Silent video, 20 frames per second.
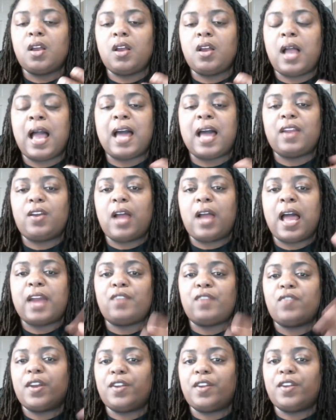how to
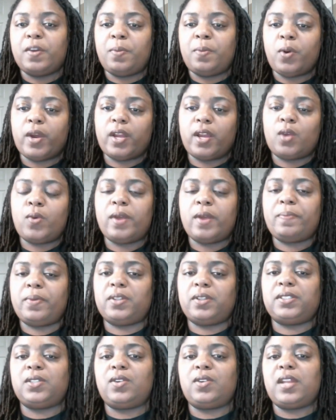run the report in
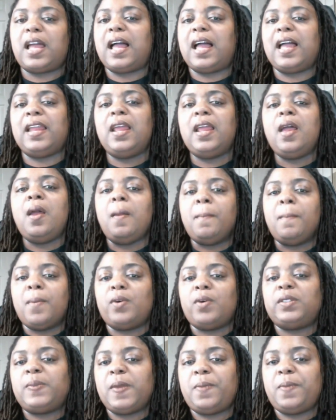QuickBooks Online.
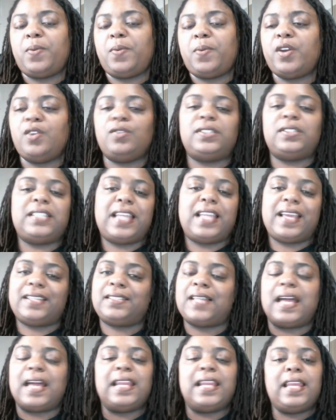Most people are using it,
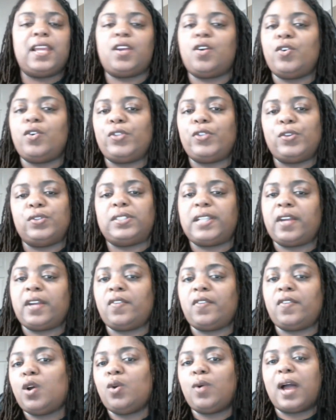so I didn't go through
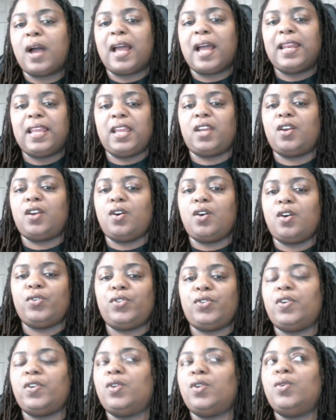Zero. I didn't go
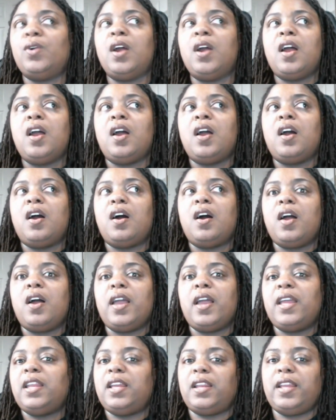through
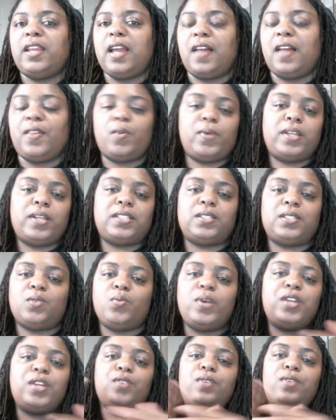any of the other ones.
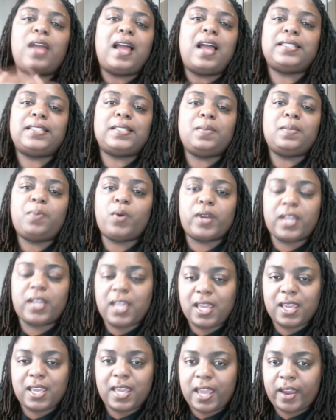We do not support
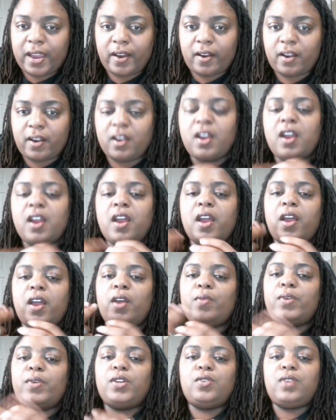KidCare,
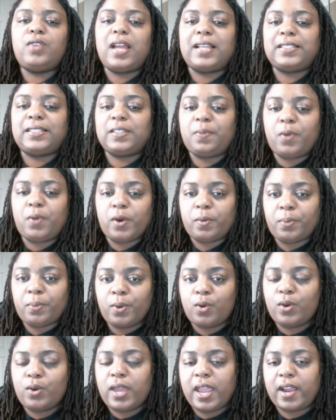and we do not support
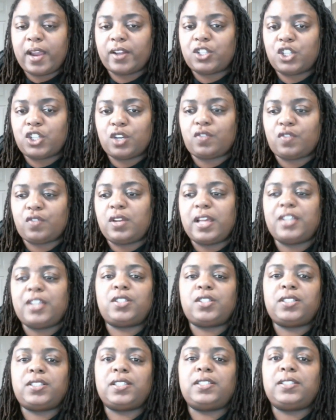ProCare General
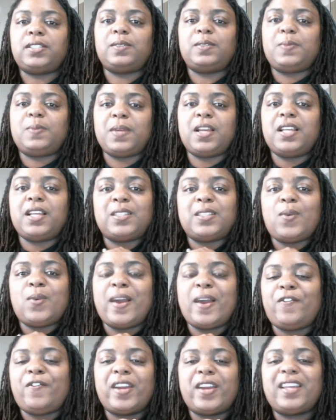Ledger systems because,
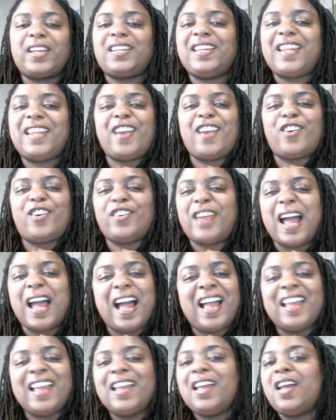quite frankly, they are not